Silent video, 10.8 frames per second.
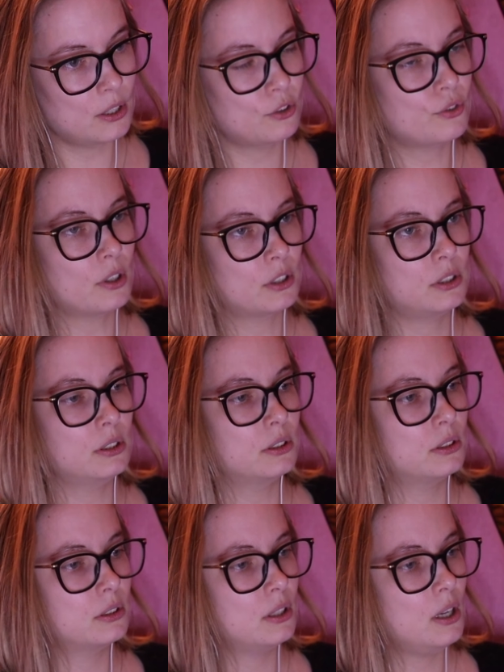
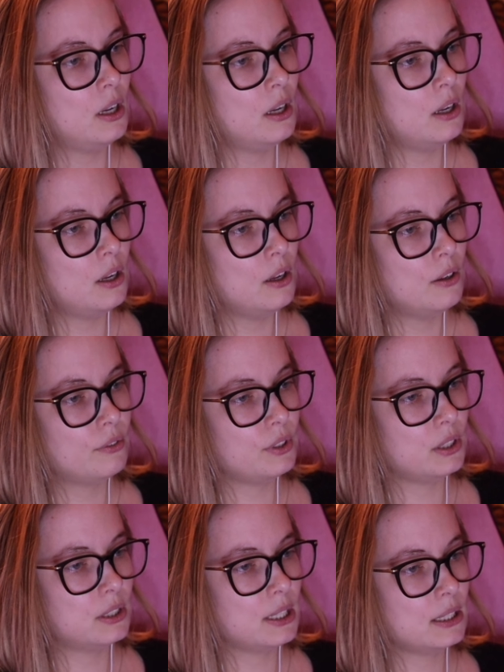instructions. For
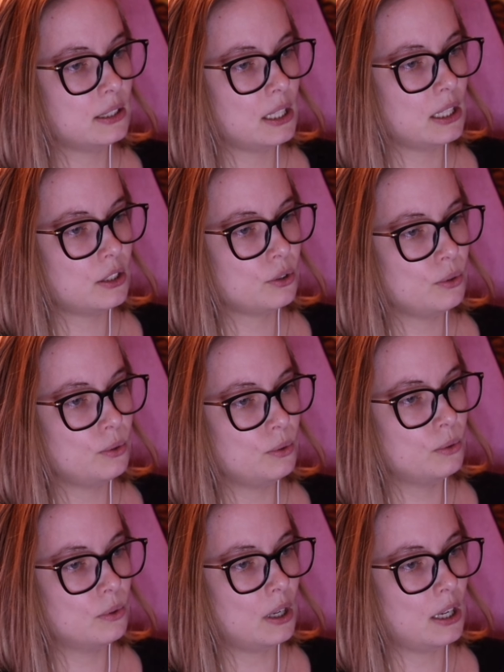your second task,
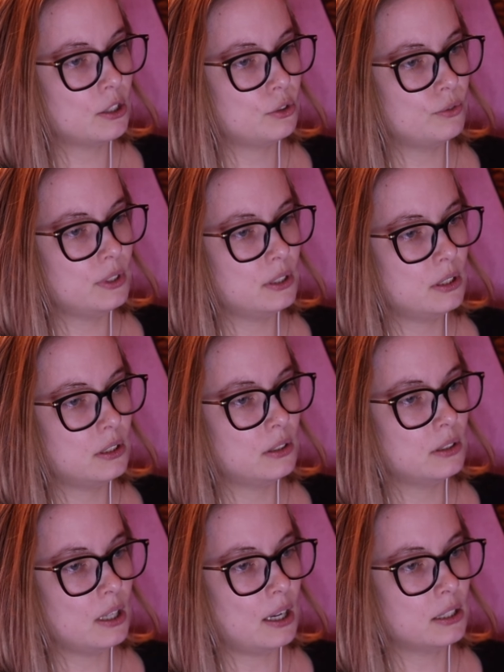you are to visit
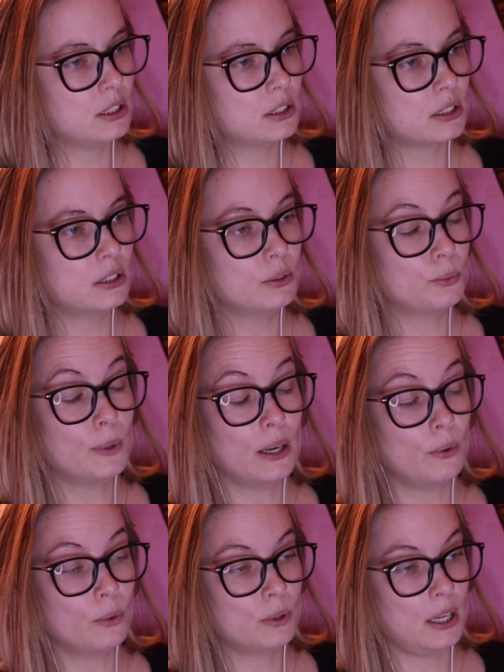the Archer's Guild.
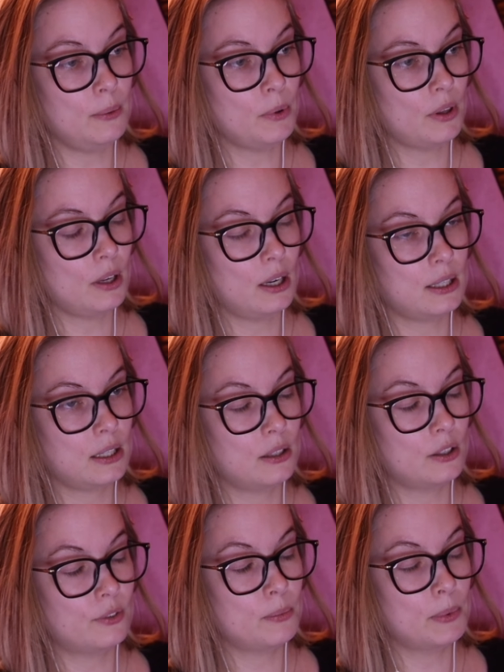Wow, okay, mother, I
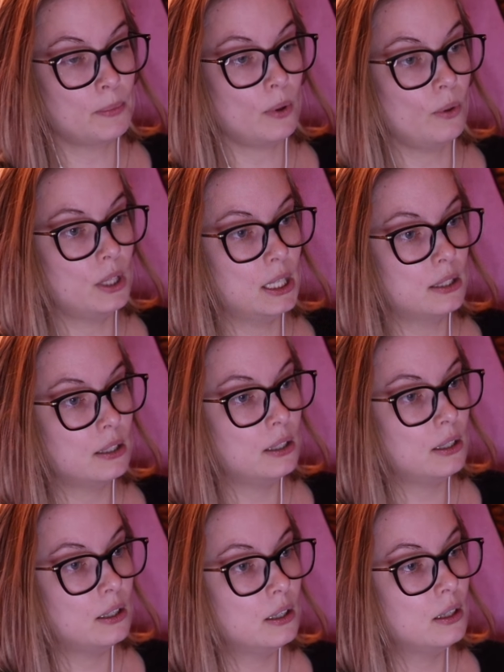cannot remember all that.
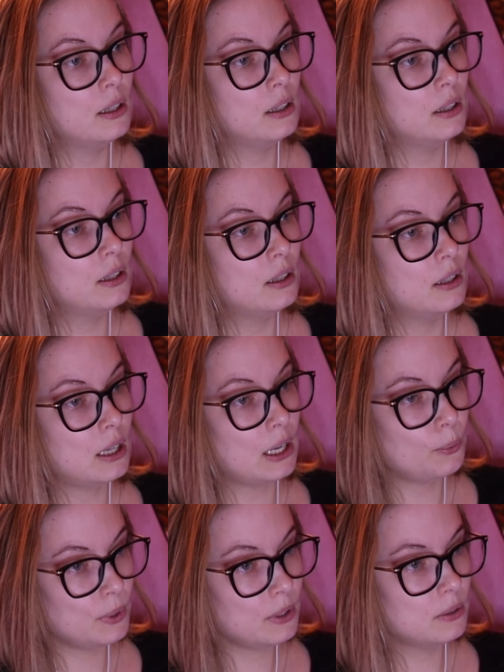
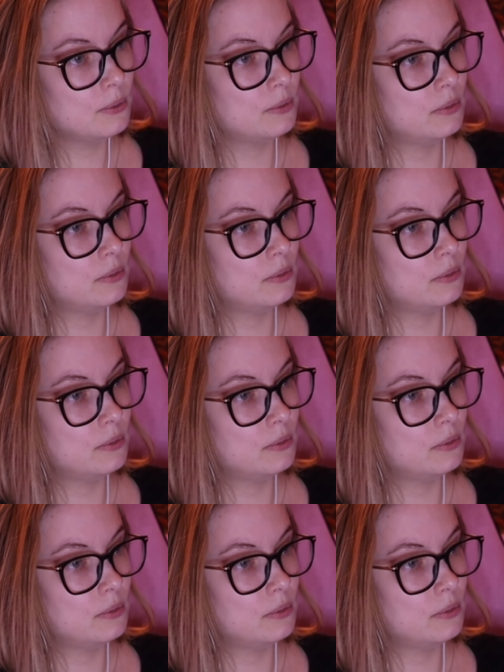I will.